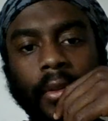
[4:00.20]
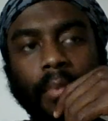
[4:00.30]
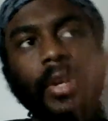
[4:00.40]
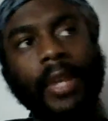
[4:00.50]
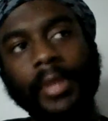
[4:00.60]

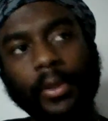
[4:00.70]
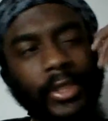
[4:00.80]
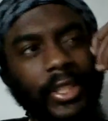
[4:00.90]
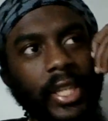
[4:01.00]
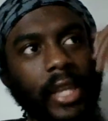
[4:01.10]
Been up there. Would
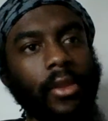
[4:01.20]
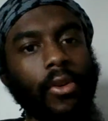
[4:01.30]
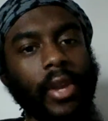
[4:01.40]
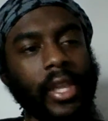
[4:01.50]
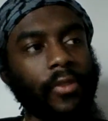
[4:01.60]
you say,
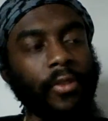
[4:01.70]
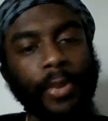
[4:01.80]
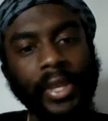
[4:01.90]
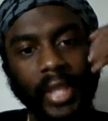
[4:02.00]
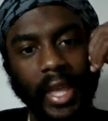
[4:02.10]
Lord, can you
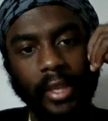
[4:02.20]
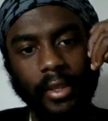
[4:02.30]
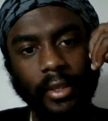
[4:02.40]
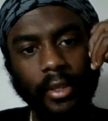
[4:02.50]
repeat that?